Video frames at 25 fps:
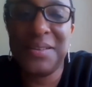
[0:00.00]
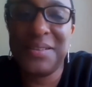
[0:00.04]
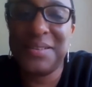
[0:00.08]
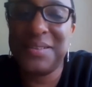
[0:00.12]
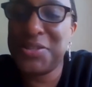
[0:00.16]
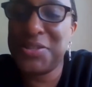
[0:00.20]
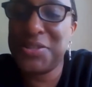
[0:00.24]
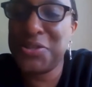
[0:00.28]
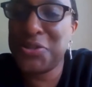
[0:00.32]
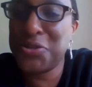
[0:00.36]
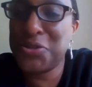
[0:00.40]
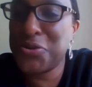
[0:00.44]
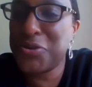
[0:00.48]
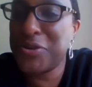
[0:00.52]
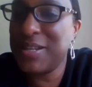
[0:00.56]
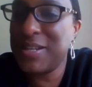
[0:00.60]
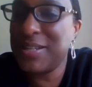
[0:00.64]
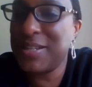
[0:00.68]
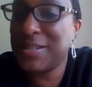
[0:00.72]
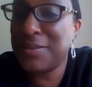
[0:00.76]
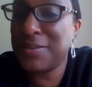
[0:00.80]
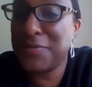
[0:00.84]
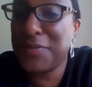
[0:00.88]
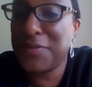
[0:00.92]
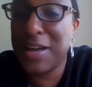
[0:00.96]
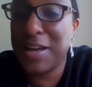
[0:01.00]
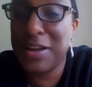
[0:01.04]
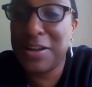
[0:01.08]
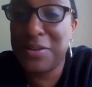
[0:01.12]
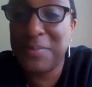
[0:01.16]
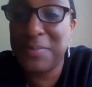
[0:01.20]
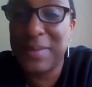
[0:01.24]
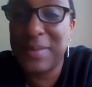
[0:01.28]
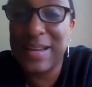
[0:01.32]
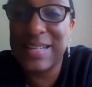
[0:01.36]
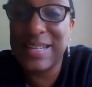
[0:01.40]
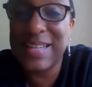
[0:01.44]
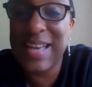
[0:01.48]
Stories of how
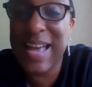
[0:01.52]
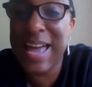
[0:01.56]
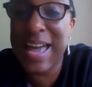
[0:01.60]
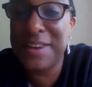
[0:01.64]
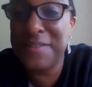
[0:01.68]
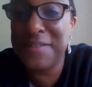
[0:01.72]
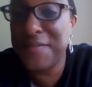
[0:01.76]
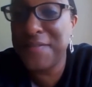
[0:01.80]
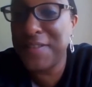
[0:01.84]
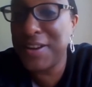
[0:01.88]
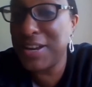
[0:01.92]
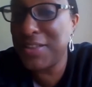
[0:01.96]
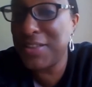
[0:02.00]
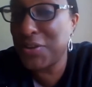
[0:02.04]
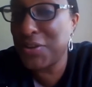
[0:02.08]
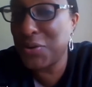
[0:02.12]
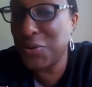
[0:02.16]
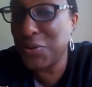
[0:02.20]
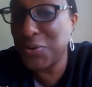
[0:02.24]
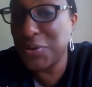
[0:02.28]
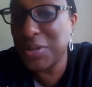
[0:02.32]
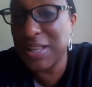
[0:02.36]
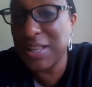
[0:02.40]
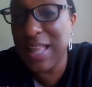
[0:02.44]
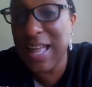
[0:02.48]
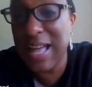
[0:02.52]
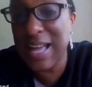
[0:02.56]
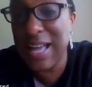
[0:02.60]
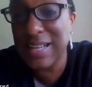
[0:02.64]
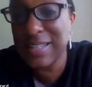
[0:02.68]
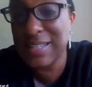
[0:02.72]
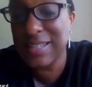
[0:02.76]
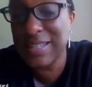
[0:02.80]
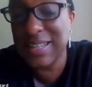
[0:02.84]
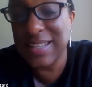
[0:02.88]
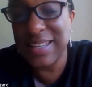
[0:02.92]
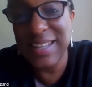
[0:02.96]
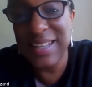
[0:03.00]
my dad invited the whole class
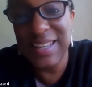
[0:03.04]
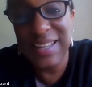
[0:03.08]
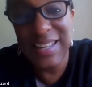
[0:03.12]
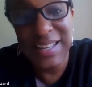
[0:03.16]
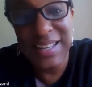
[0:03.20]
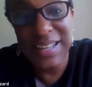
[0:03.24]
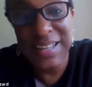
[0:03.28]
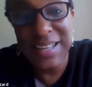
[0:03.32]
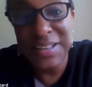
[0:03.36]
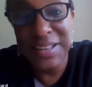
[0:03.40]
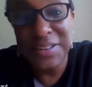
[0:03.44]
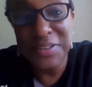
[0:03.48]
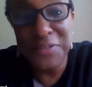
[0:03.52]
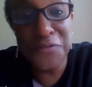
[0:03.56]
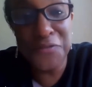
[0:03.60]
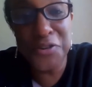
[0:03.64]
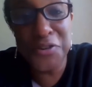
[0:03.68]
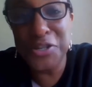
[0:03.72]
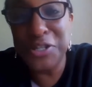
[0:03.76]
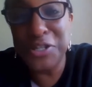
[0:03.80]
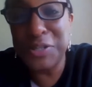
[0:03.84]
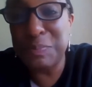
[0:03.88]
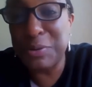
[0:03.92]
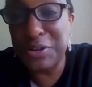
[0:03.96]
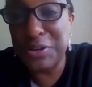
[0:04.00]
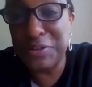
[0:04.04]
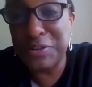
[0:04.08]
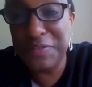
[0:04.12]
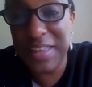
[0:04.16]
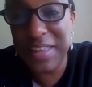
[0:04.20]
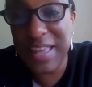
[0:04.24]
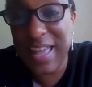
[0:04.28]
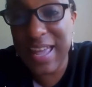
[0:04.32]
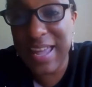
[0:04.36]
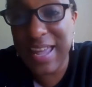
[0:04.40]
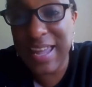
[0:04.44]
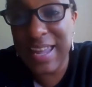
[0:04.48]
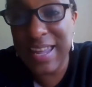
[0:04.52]
for his
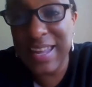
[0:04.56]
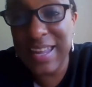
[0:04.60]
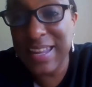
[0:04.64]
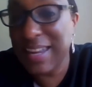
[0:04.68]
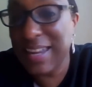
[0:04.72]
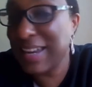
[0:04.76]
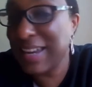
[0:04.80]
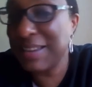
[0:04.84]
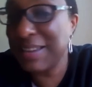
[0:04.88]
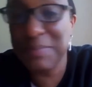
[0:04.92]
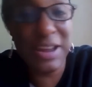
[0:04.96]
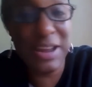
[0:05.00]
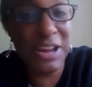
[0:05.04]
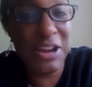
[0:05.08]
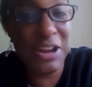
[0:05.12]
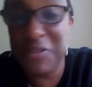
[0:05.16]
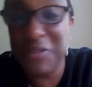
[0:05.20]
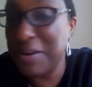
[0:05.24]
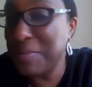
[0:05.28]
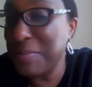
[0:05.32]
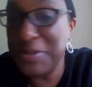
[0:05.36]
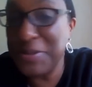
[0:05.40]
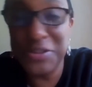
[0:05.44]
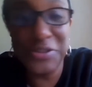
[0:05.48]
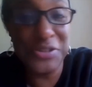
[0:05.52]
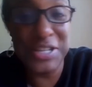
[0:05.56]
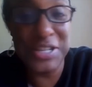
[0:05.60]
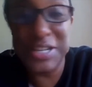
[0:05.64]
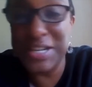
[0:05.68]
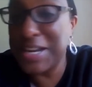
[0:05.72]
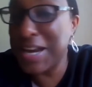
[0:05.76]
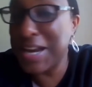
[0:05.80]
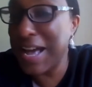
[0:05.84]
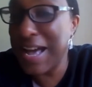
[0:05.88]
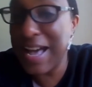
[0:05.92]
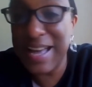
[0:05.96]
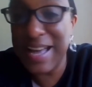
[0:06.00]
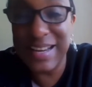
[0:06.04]
birthday, and my grandmother did
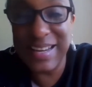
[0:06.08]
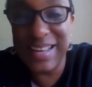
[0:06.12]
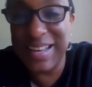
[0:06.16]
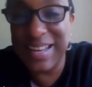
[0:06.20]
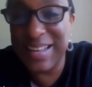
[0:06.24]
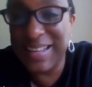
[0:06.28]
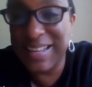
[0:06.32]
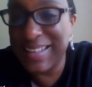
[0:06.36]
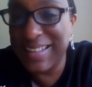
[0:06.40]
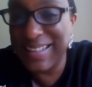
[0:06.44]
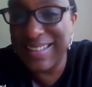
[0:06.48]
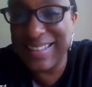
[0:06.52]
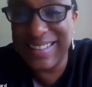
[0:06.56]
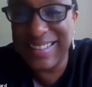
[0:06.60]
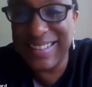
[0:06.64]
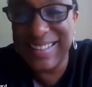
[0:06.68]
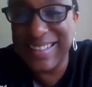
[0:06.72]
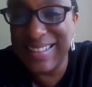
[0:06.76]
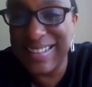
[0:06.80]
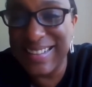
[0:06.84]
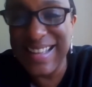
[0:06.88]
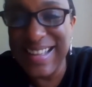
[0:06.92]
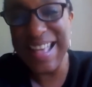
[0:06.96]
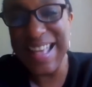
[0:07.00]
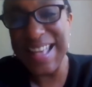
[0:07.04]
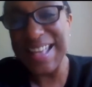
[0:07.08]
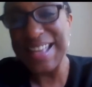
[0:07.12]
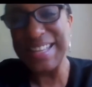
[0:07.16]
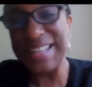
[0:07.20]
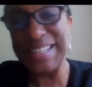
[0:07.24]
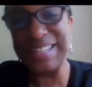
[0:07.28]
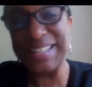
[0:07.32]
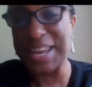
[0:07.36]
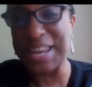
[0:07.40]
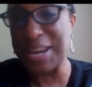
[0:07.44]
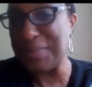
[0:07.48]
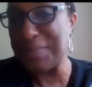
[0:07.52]
not set